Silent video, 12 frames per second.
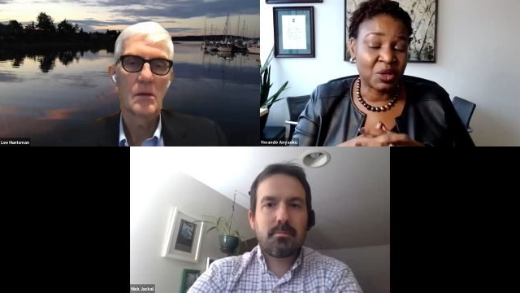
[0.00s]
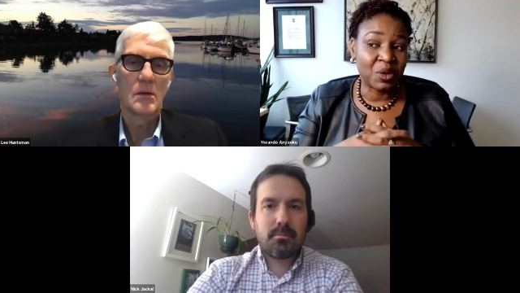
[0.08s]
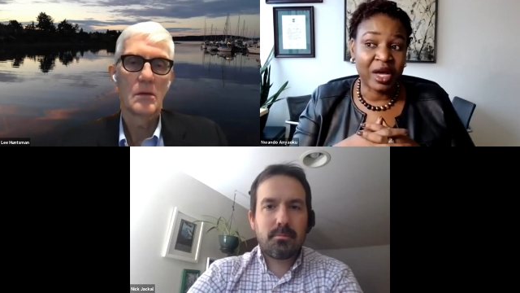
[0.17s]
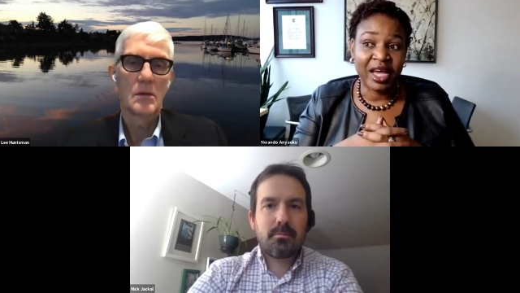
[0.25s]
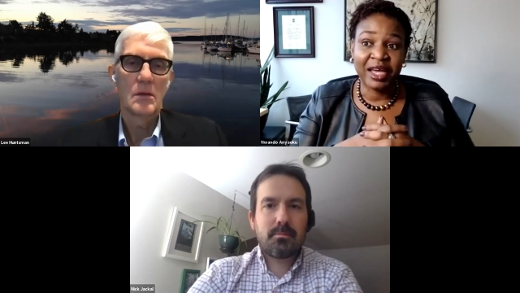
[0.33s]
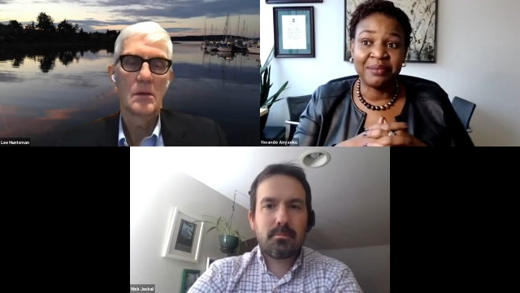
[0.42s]

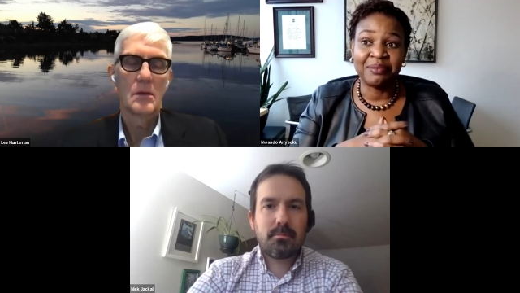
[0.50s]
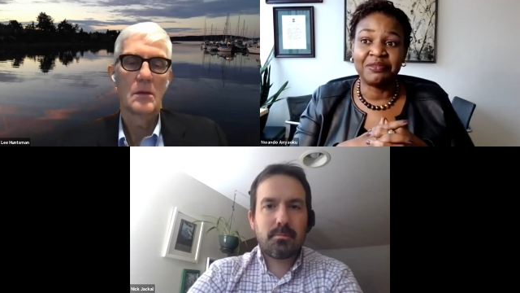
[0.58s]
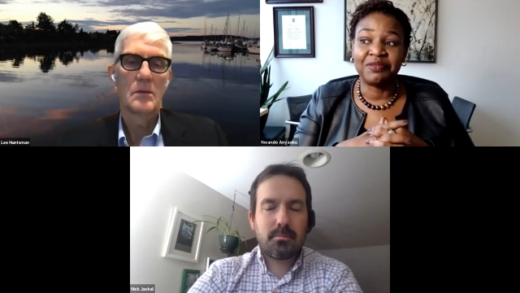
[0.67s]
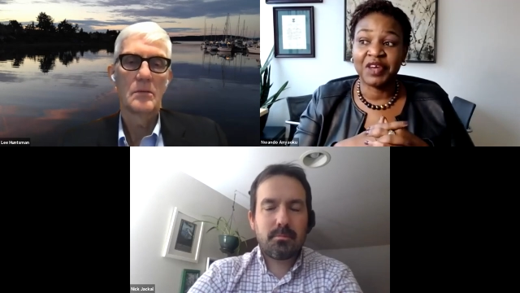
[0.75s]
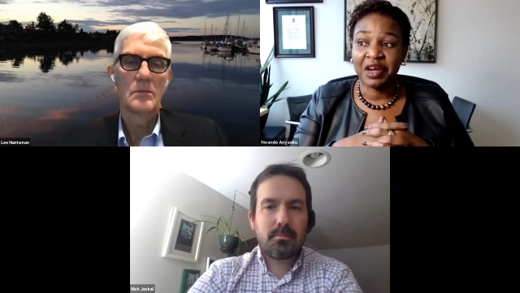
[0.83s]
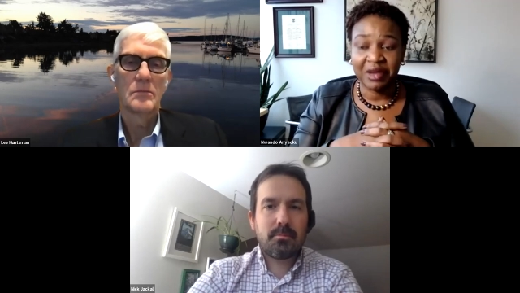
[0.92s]
Speaker 1: So I
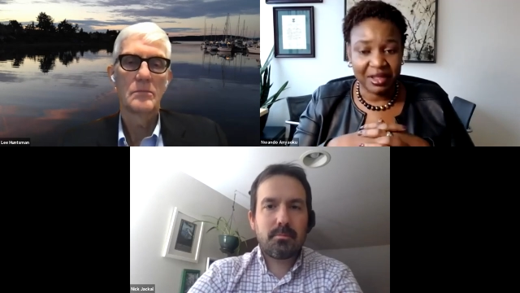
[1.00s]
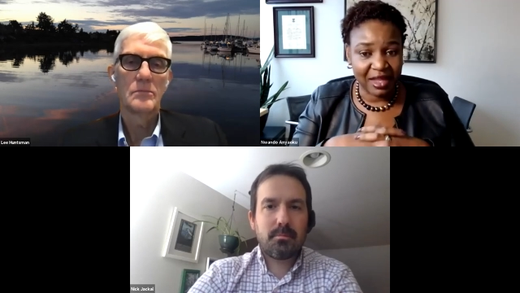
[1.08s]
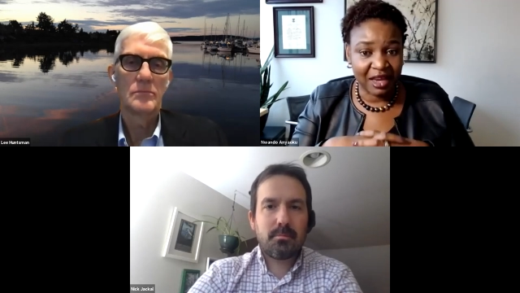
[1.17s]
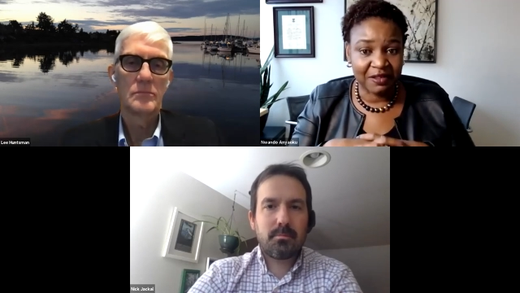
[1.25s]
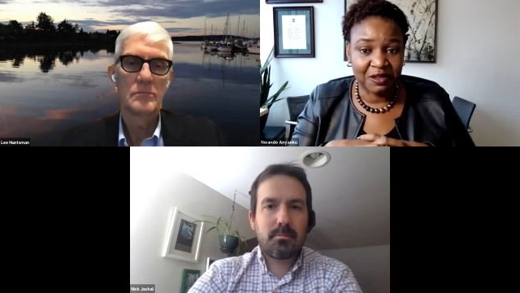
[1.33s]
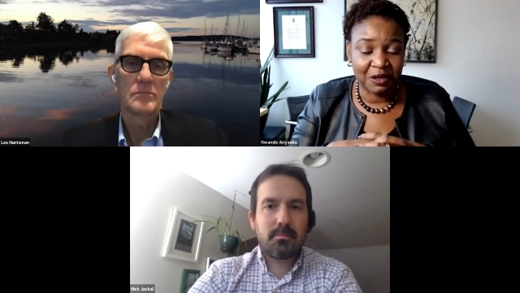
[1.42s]
am
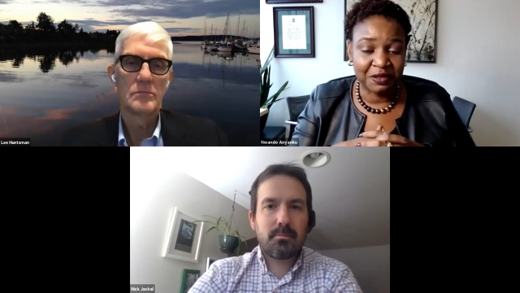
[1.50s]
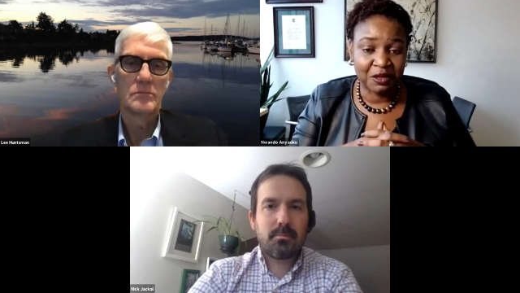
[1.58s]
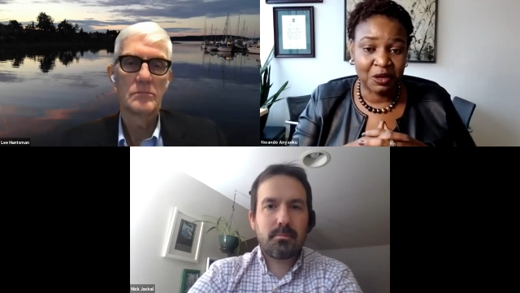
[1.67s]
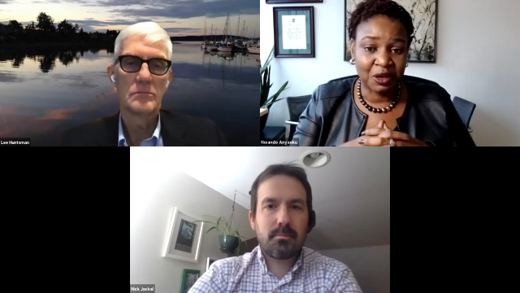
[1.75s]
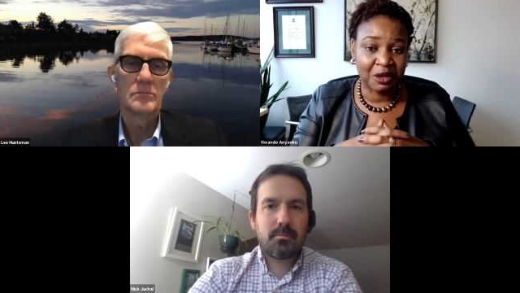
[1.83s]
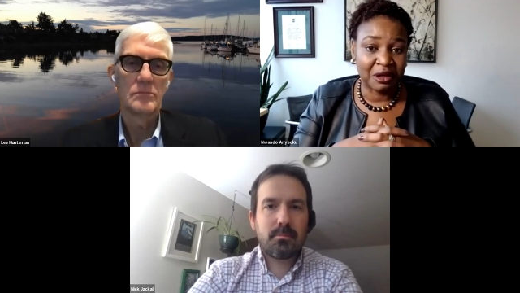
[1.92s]
very thankful
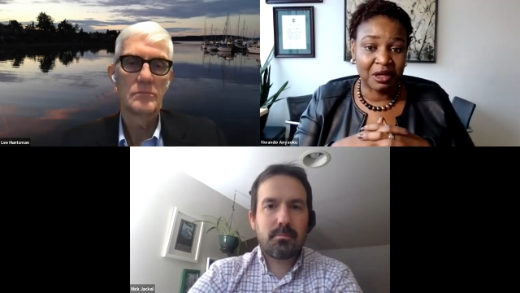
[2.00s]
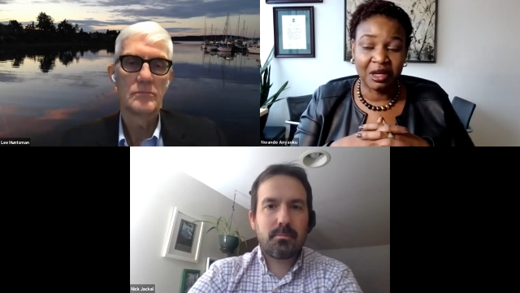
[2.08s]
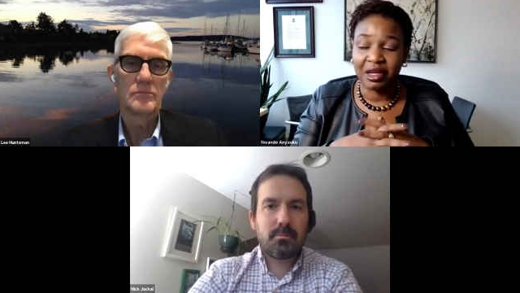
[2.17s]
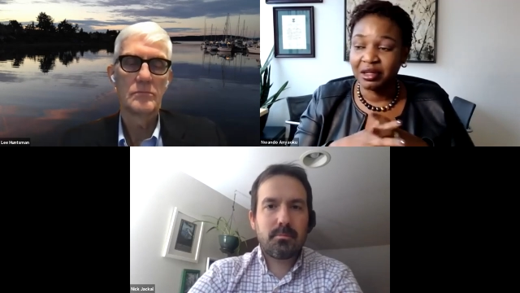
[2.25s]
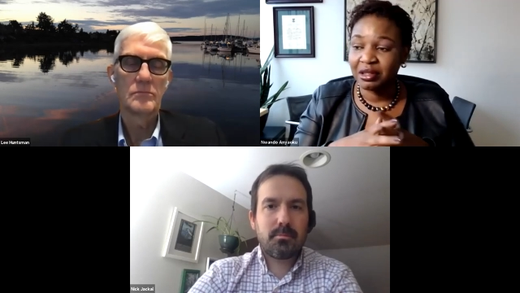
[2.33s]
for